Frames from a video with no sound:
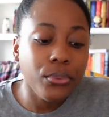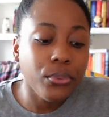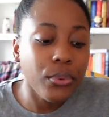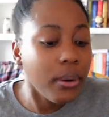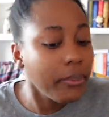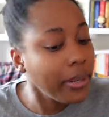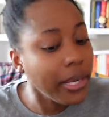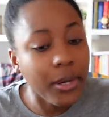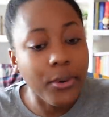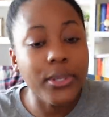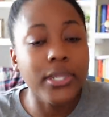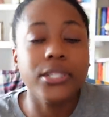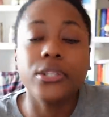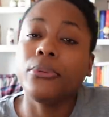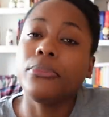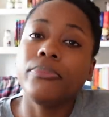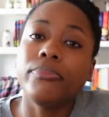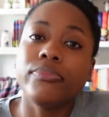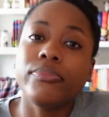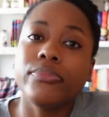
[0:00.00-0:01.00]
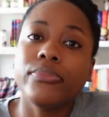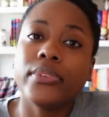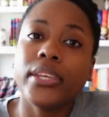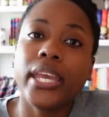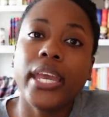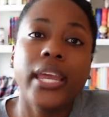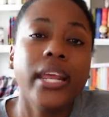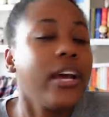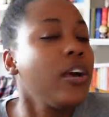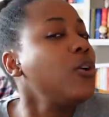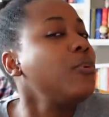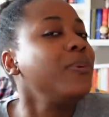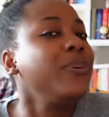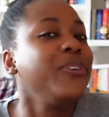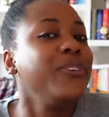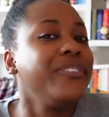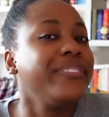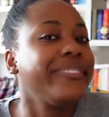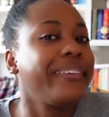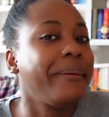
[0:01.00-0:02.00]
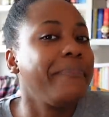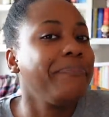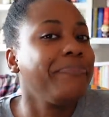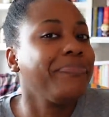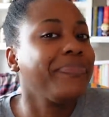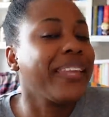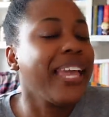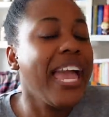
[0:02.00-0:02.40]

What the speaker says: I'm not going to. And I hope you do the same.